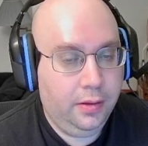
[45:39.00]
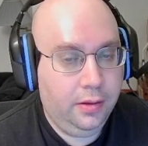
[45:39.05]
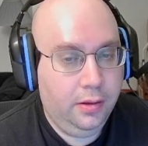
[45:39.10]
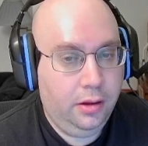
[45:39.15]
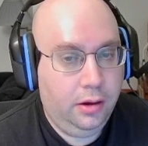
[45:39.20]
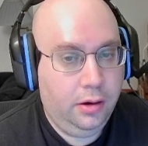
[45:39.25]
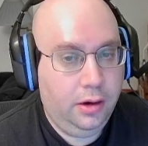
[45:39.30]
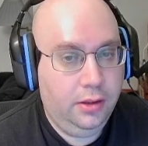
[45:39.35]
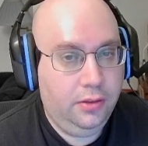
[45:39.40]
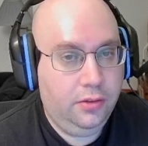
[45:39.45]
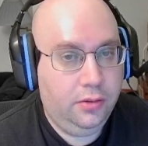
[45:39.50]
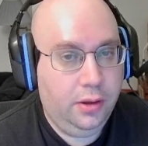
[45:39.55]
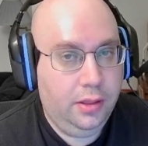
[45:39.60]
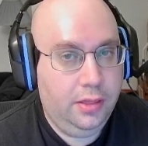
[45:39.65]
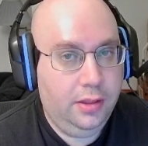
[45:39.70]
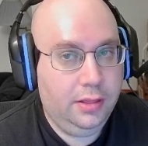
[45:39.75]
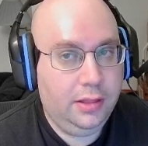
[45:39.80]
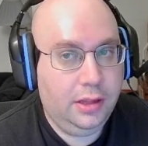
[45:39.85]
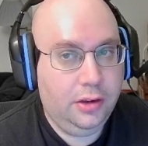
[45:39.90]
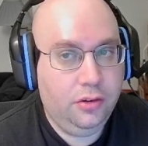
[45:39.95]
alright, so I
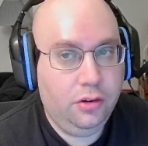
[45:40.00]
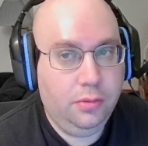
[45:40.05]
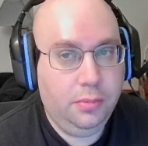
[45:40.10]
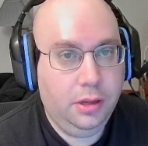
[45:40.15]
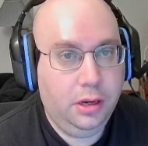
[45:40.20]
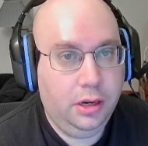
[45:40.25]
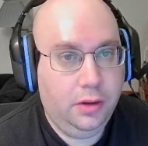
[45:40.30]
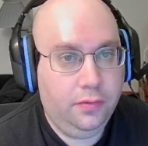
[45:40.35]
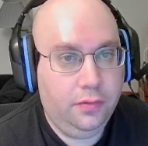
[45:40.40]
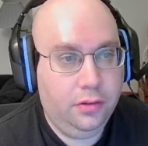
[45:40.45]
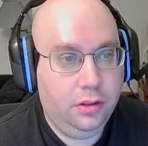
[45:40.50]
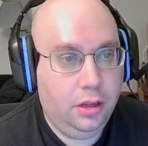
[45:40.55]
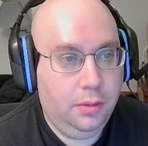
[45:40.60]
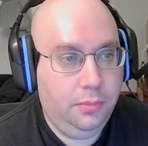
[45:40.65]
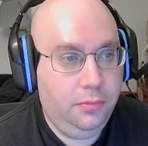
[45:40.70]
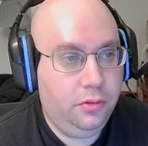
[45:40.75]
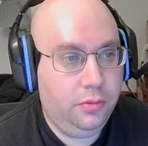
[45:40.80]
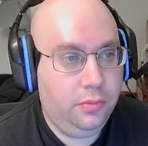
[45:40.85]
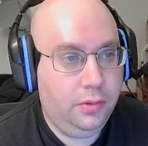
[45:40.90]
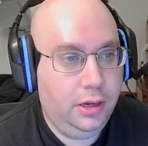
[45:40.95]
think that should be enough
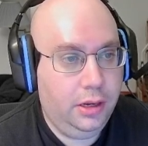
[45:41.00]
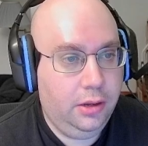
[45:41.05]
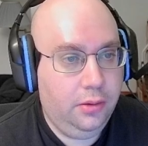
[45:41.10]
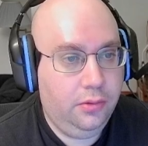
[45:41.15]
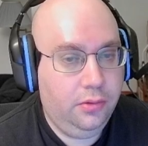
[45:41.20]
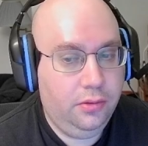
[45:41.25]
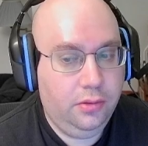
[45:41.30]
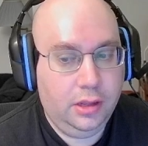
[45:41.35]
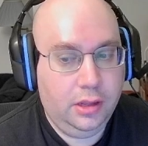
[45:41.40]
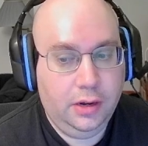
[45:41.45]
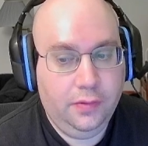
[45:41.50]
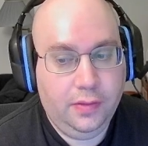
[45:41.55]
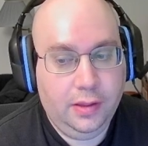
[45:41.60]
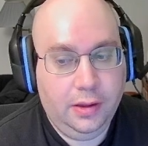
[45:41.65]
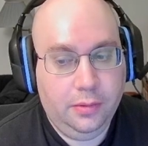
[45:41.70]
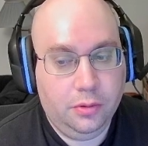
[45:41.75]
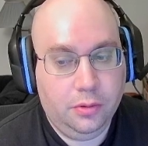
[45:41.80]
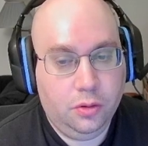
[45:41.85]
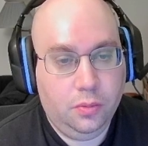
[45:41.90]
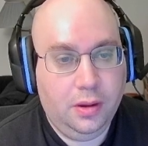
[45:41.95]
clubs around. Then if they
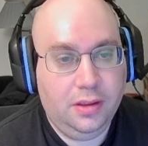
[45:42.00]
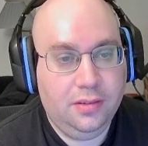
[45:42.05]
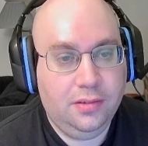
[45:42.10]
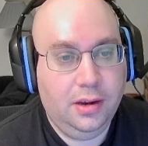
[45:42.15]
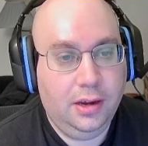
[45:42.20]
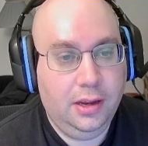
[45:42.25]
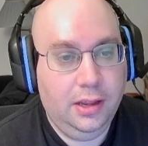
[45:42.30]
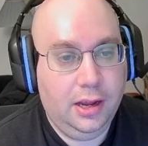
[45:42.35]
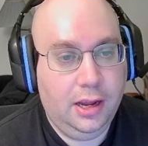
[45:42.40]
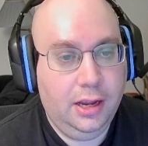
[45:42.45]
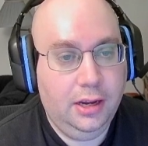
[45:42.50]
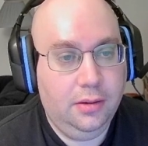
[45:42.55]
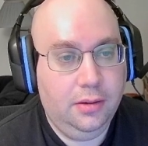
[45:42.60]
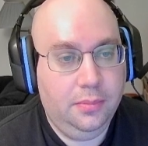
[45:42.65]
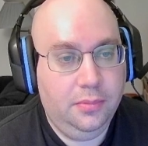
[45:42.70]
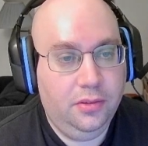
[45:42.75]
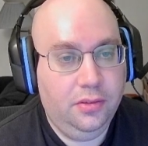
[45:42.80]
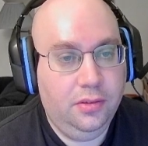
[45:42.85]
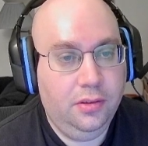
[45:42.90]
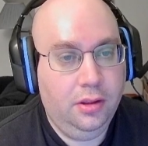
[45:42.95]
request any
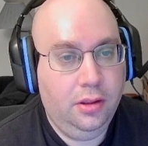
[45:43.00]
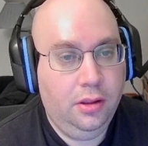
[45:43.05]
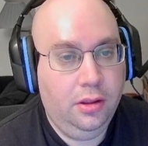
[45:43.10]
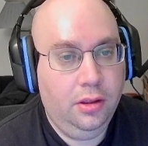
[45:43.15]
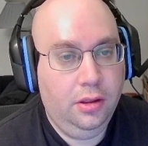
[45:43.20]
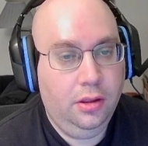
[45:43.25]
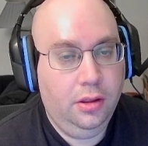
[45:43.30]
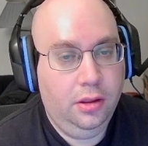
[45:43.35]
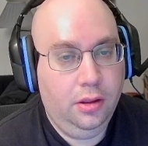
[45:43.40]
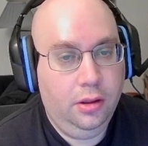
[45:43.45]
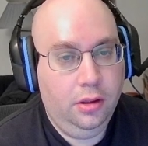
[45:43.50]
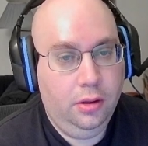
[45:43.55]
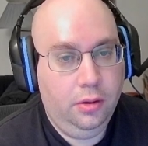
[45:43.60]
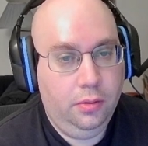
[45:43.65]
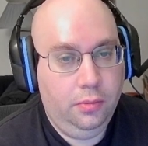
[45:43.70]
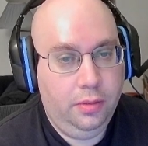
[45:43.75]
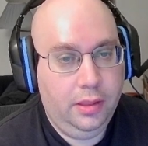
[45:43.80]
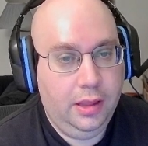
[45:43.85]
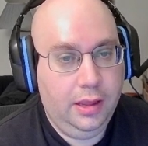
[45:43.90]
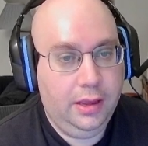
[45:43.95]
items,
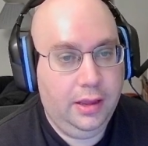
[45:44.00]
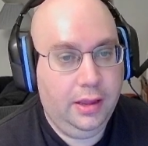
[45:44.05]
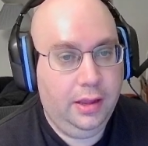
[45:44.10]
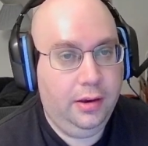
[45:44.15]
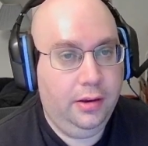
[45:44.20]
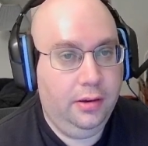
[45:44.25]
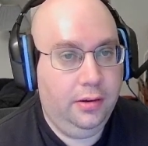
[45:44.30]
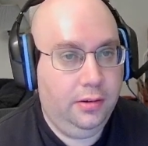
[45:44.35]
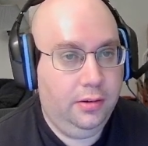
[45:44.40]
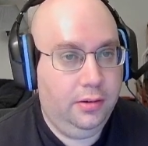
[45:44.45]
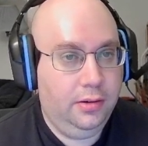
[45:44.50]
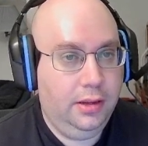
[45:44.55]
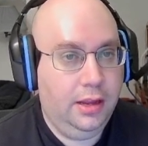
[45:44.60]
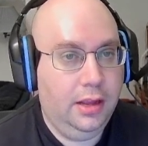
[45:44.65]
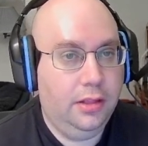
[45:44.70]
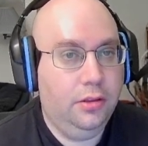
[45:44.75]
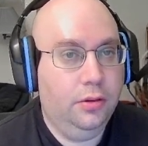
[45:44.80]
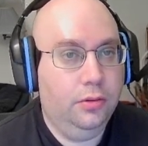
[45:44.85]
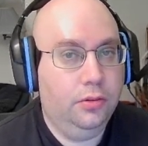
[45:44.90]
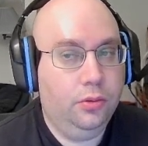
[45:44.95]
they can get
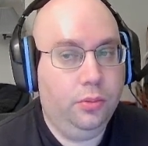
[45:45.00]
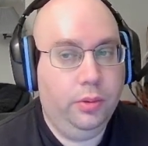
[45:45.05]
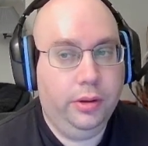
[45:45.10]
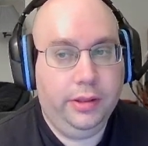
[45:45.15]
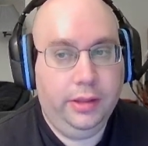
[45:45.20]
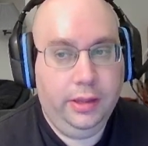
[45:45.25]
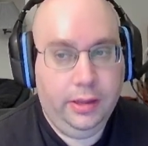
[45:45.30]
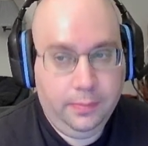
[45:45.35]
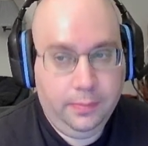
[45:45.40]
those quickly.